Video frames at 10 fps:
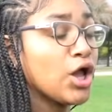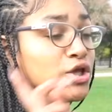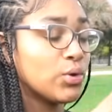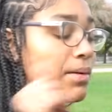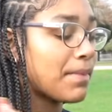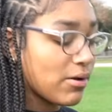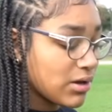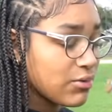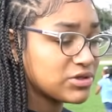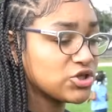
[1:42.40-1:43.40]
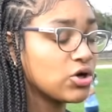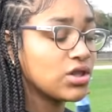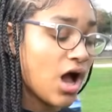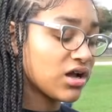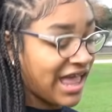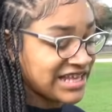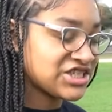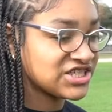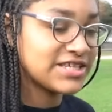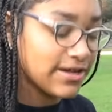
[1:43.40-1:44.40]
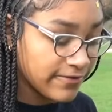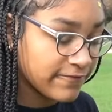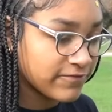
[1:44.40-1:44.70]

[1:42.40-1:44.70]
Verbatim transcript: You and Maui with your non-catching self.